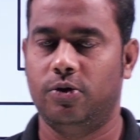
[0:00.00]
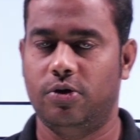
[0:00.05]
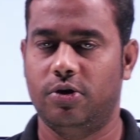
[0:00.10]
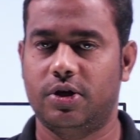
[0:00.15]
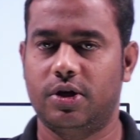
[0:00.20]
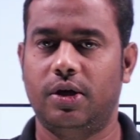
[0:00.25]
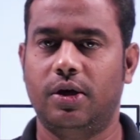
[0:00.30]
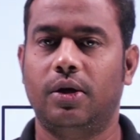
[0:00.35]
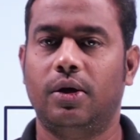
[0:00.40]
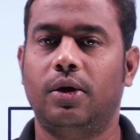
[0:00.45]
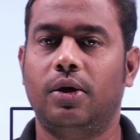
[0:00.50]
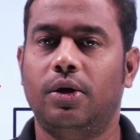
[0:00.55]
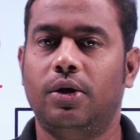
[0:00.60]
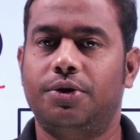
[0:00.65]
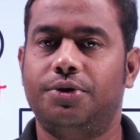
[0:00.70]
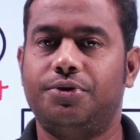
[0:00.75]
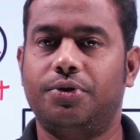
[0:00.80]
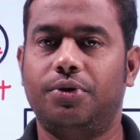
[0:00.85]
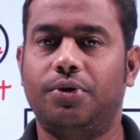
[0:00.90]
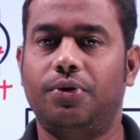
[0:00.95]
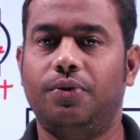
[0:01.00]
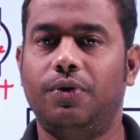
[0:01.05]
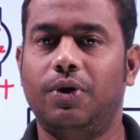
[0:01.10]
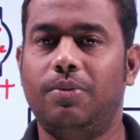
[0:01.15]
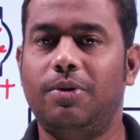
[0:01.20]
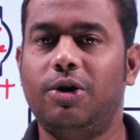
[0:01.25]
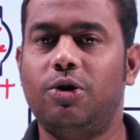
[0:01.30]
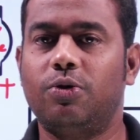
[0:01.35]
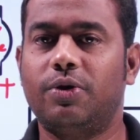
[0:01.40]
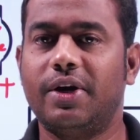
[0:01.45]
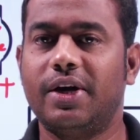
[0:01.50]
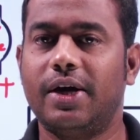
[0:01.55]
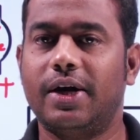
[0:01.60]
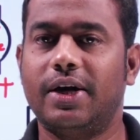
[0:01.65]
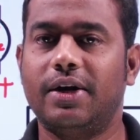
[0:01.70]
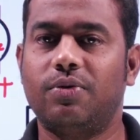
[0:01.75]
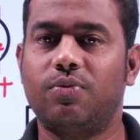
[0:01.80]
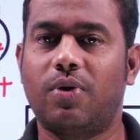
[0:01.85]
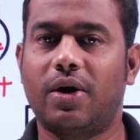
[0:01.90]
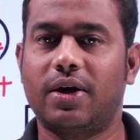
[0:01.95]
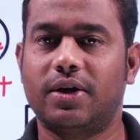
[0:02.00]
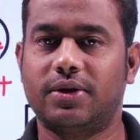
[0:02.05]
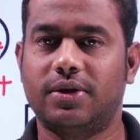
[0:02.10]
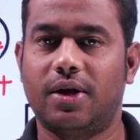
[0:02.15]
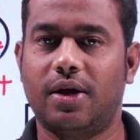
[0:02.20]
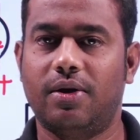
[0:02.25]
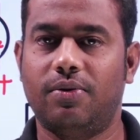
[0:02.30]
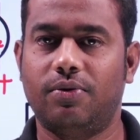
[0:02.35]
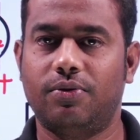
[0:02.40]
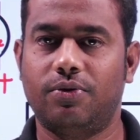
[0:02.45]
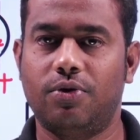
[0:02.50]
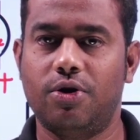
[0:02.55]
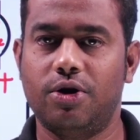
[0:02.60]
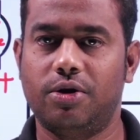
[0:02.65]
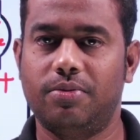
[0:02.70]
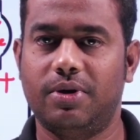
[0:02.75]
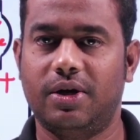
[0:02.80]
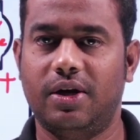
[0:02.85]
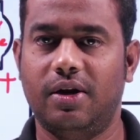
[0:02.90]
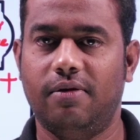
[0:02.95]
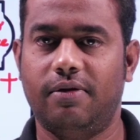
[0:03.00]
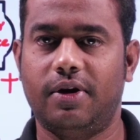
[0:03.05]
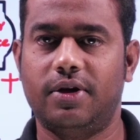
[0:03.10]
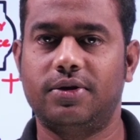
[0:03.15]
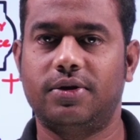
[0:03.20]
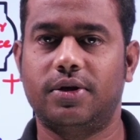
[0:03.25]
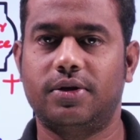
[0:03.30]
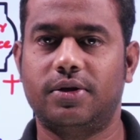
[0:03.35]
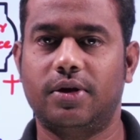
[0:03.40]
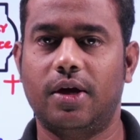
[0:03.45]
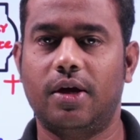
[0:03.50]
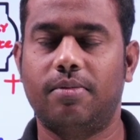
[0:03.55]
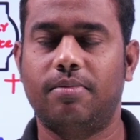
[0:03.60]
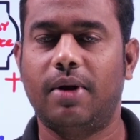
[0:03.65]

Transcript: Okay. So we will be looking at it what is going to be differences here,